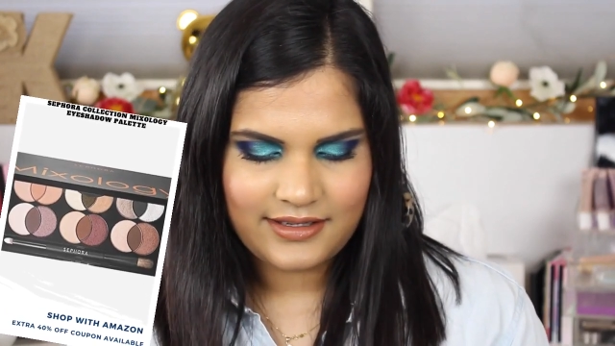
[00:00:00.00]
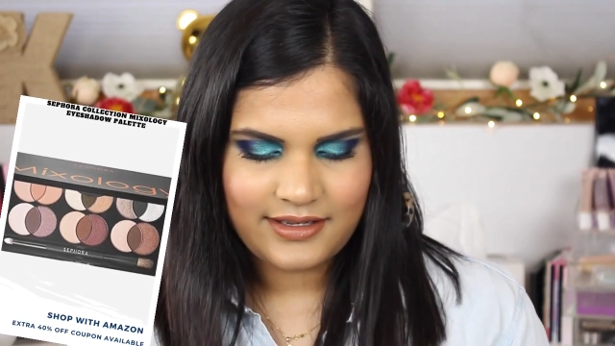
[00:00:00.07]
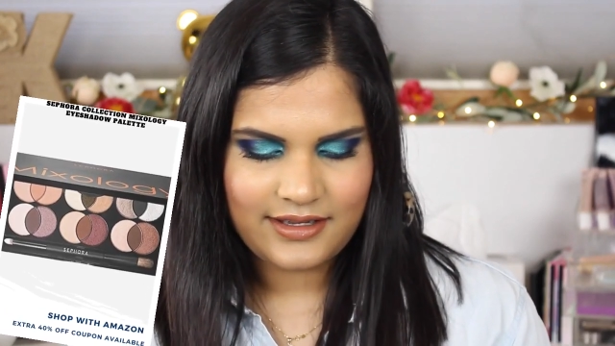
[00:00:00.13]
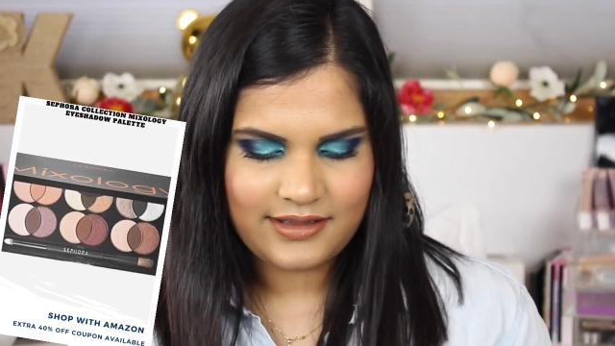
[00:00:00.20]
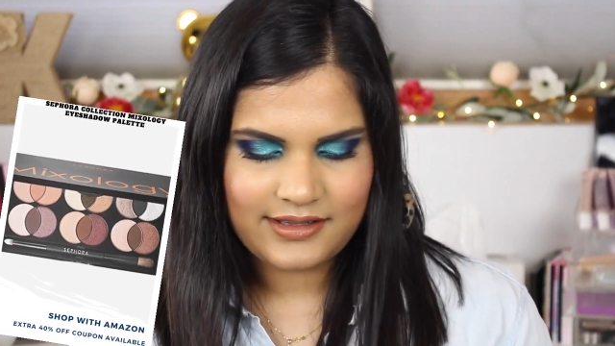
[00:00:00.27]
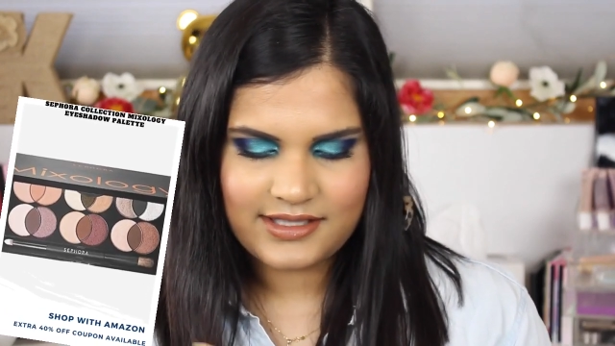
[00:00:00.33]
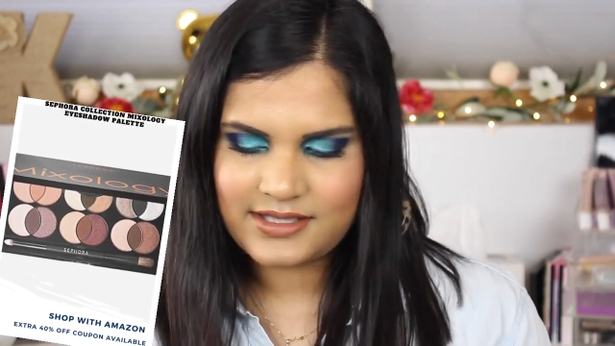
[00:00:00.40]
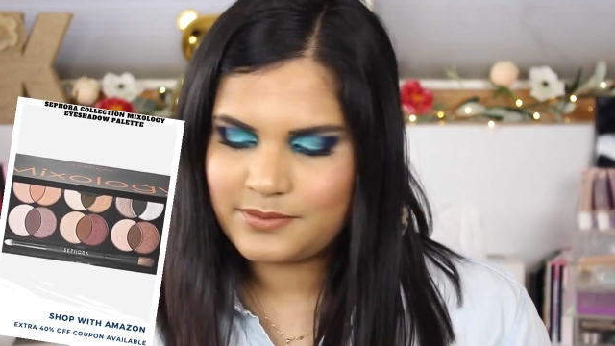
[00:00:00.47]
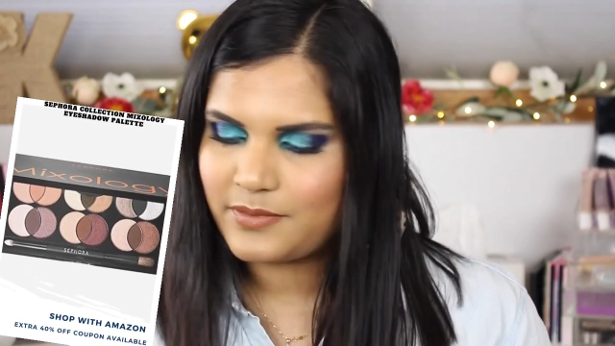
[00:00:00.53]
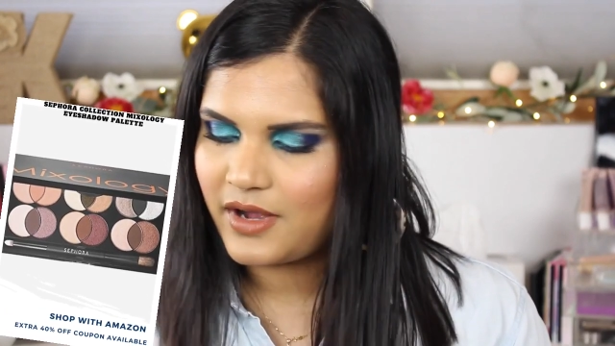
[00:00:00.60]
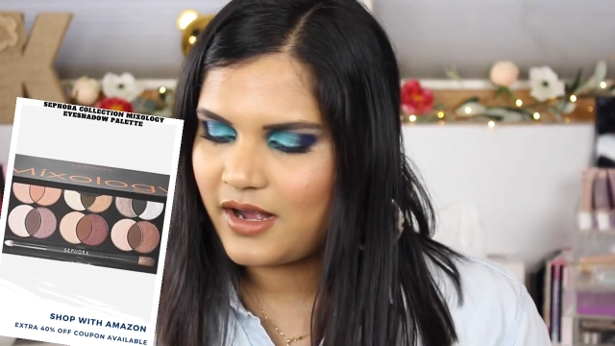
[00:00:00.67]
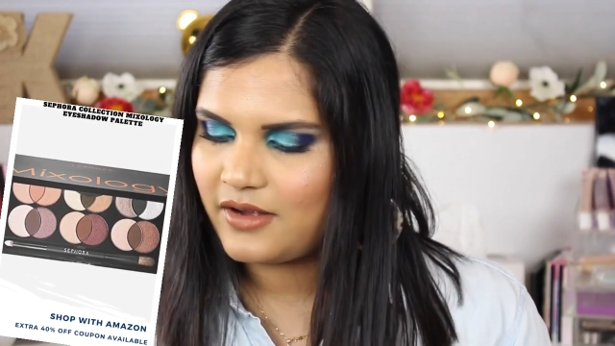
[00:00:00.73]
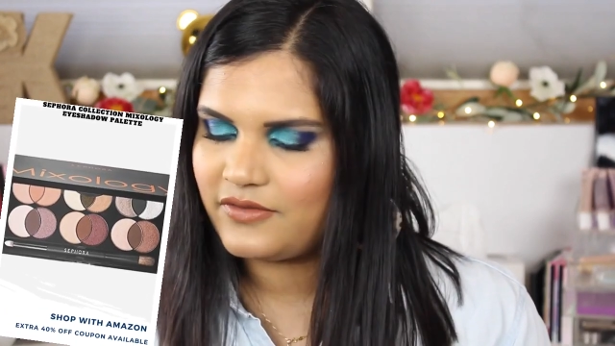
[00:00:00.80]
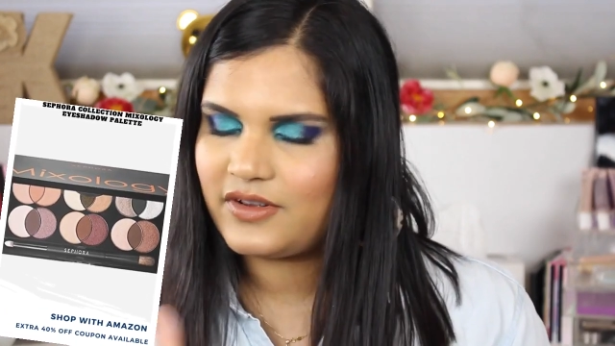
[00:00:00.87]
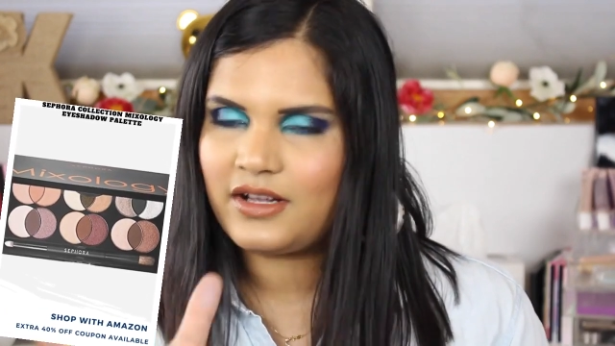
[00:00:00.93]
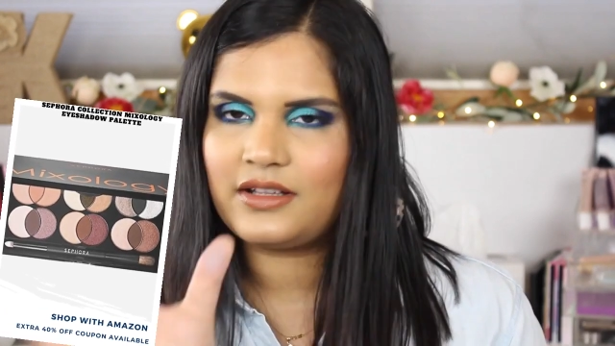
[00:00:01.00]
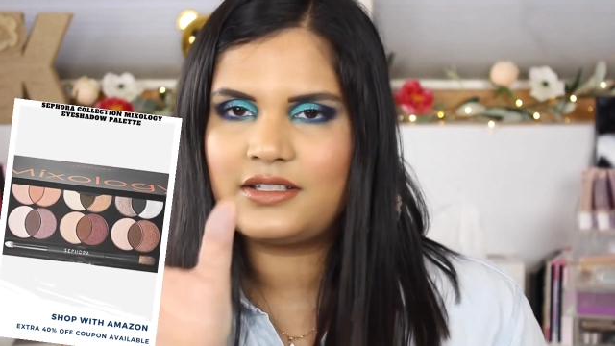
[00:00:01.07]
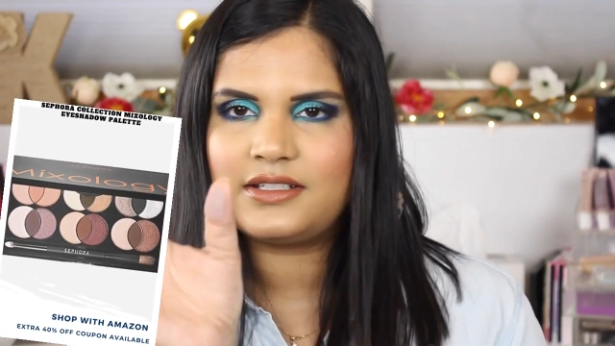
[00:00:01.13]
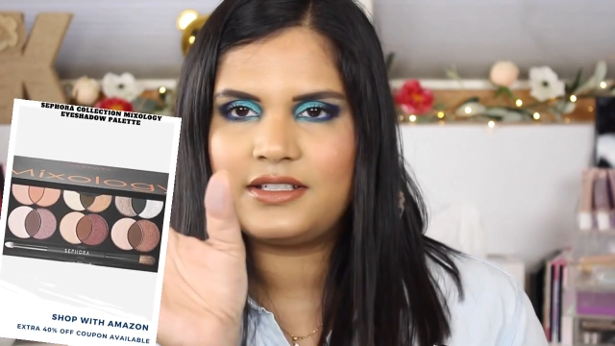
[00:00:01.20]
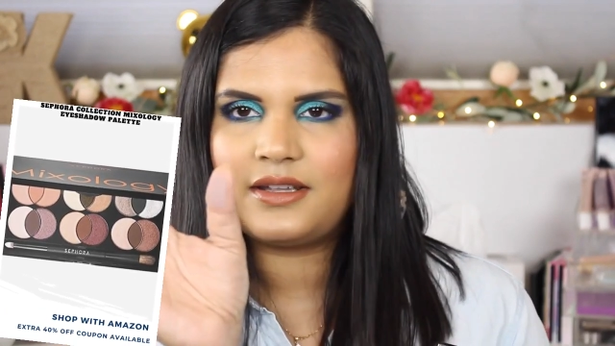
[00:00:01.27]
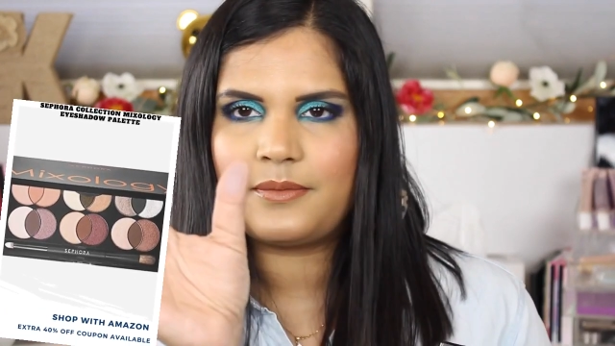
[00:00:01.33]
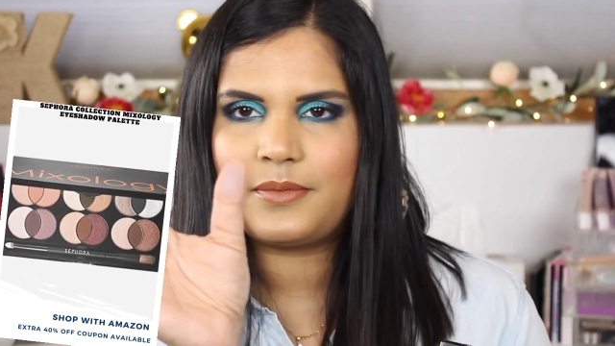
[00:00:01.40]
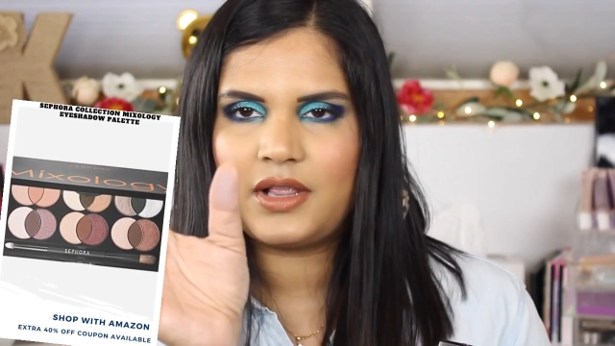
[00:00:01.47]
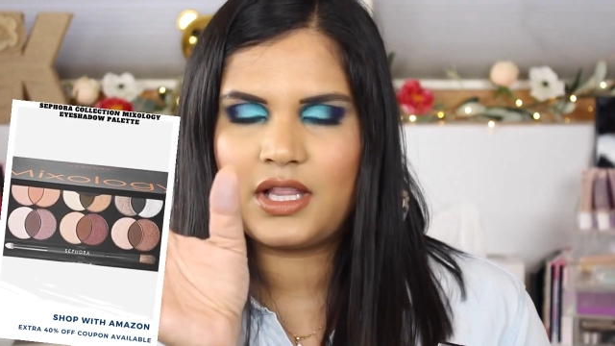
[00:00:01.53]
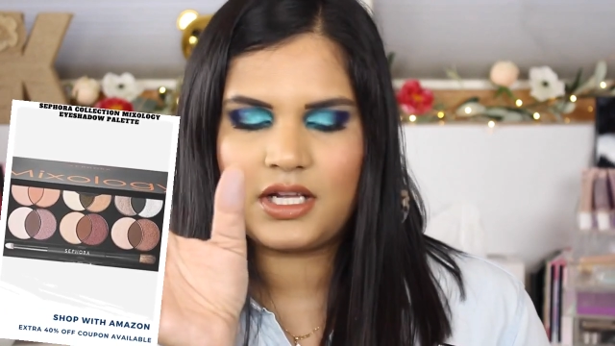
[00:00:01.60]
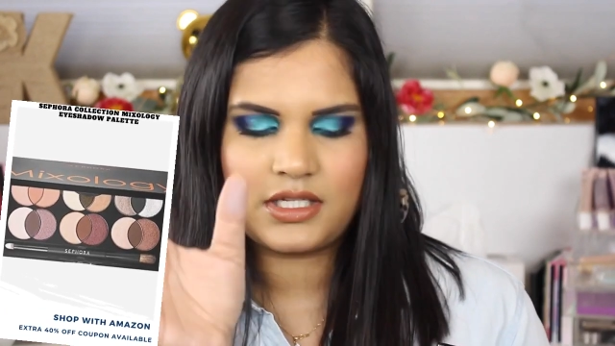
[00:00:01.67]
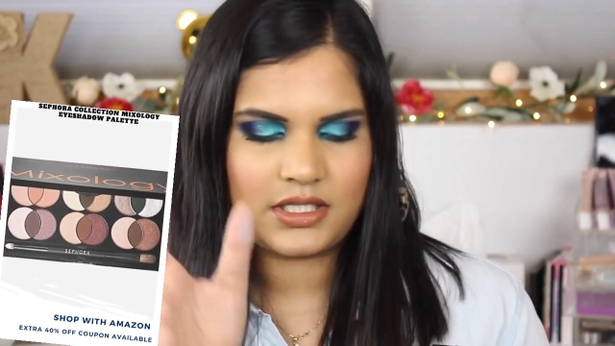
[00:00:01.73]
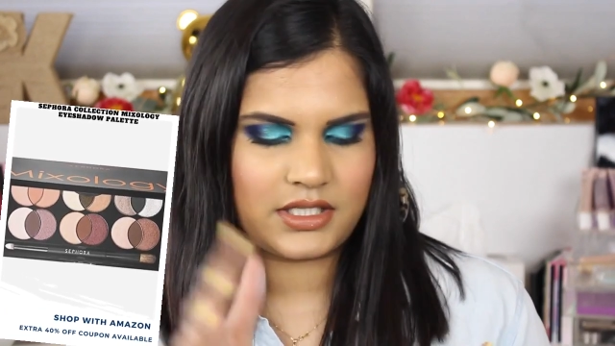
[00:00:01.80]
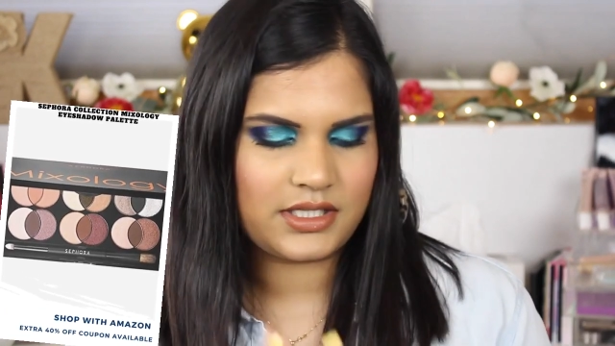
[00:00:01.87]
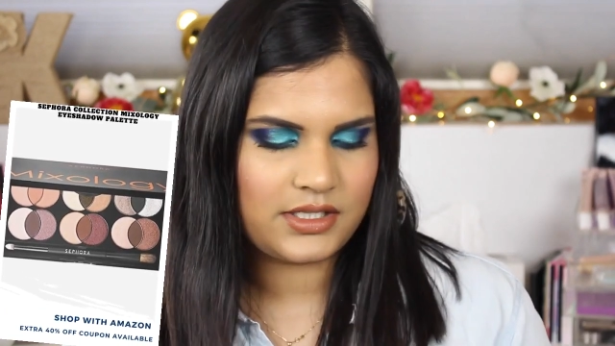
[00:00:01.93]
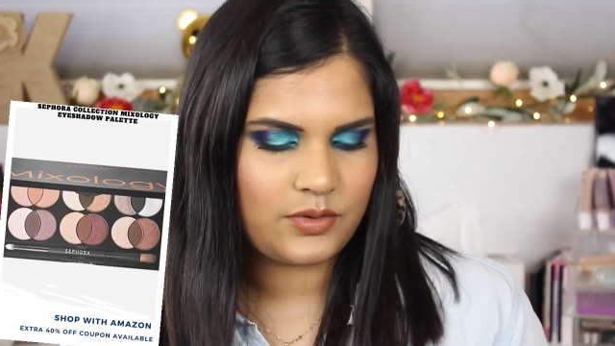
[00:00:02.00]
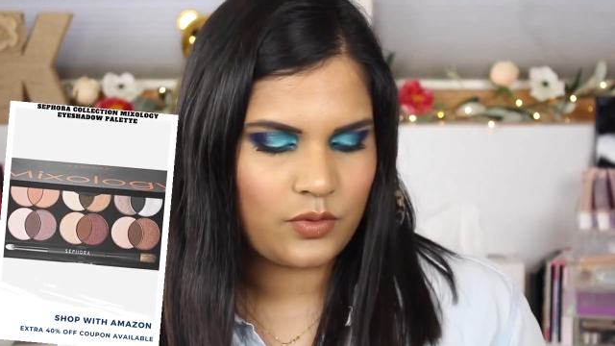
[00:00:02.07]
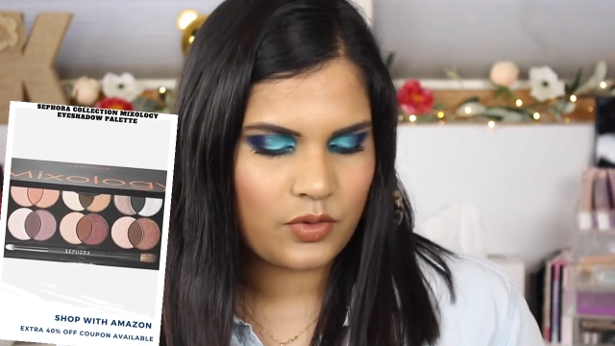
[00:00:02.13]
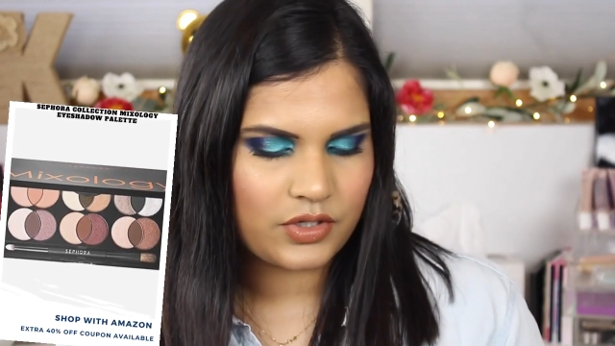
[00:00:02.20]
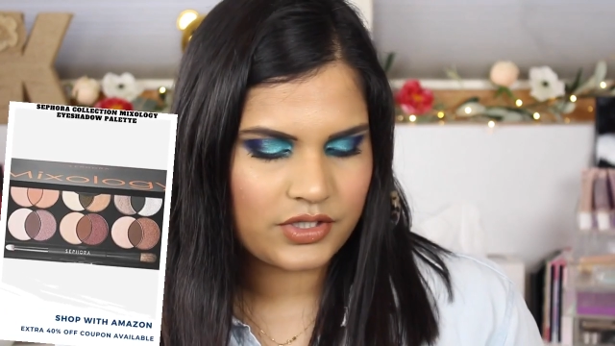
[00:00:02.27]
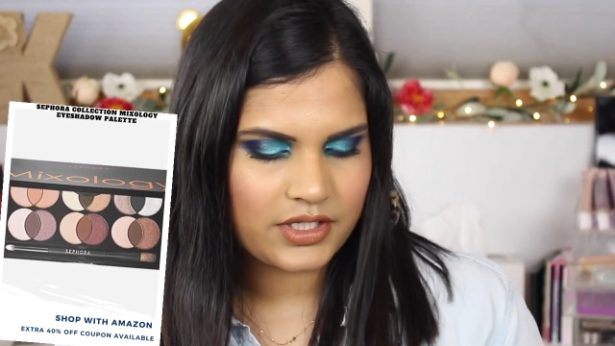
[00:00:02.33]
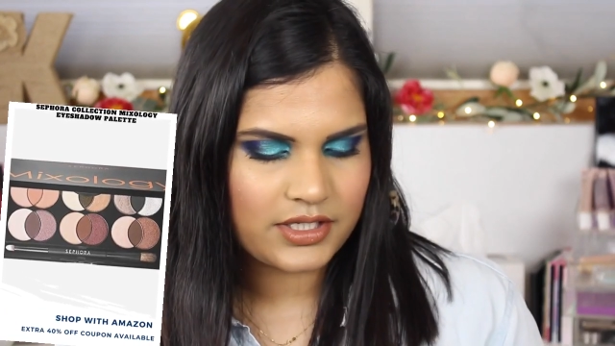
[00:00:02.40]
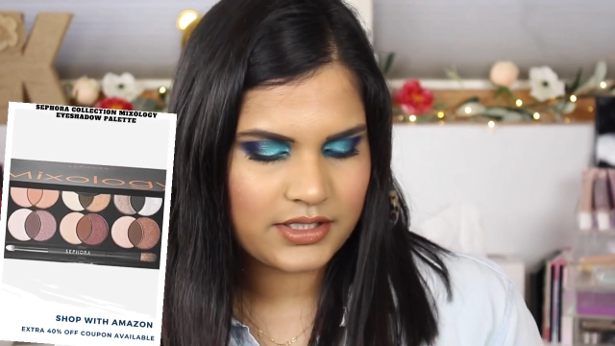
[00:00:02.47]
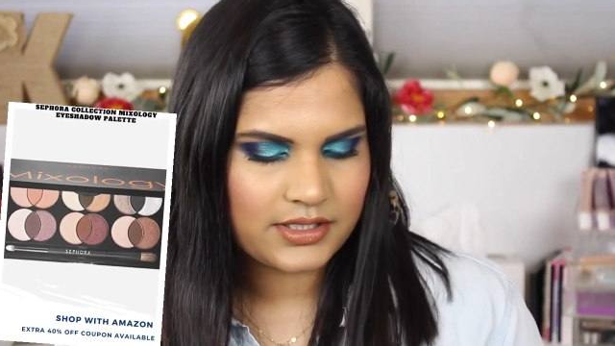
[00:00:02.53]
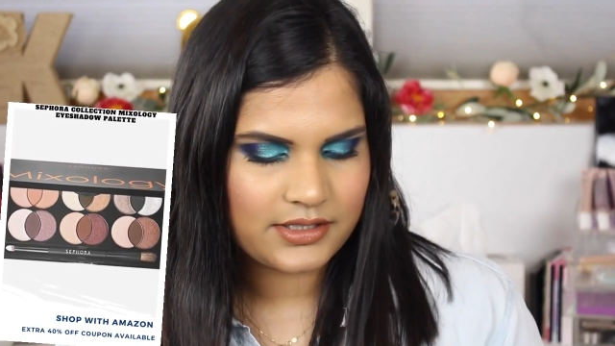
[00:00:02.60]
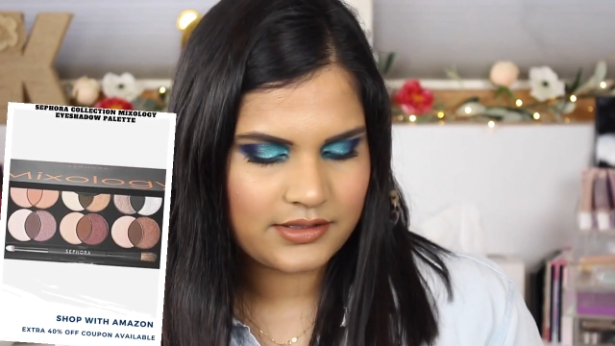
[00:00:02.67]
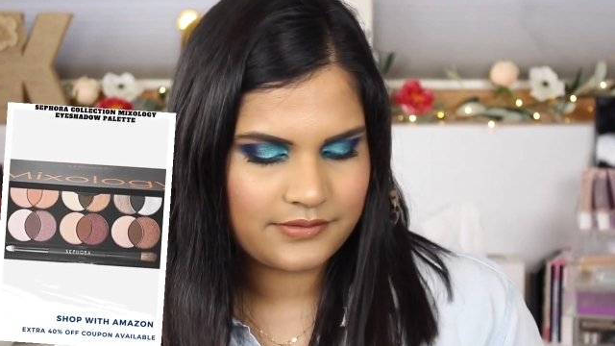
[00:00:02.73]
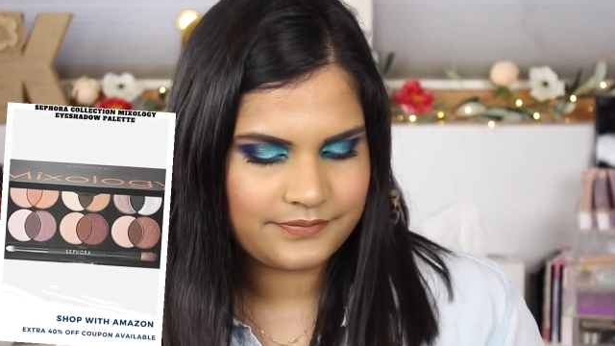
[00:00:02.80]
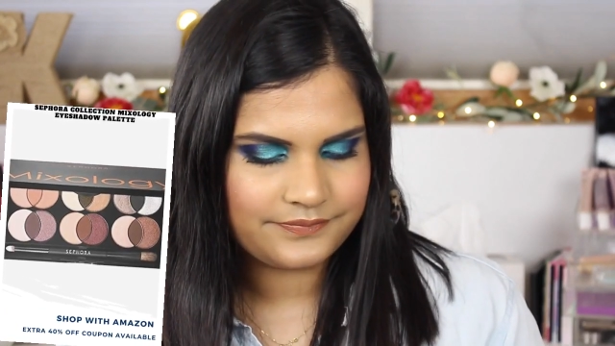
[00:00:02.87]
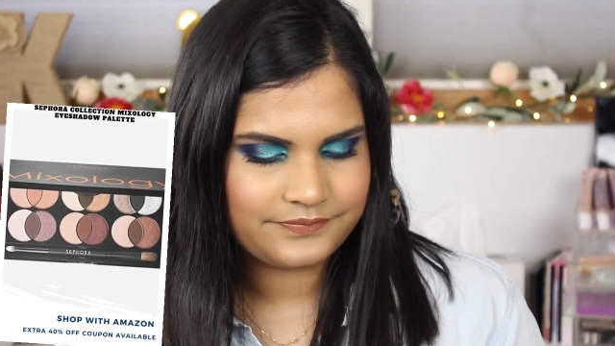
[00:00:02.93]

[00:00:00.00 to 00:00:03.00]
And this mauve colored blush is gorgeous.